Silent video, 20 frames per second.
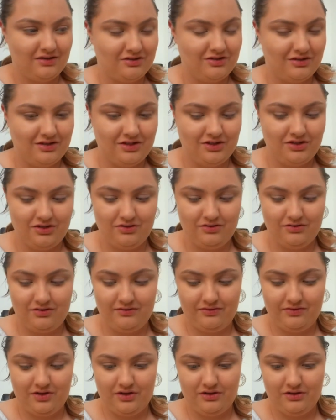so I just use it
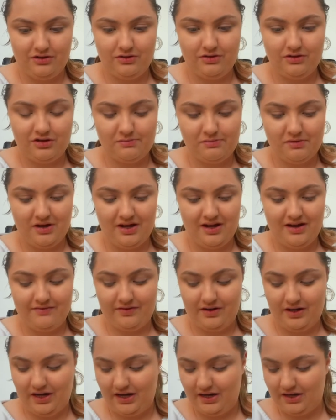for another look, but I have
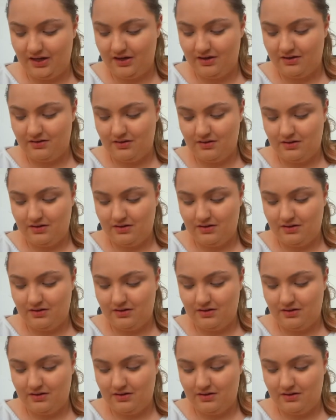cleaned it.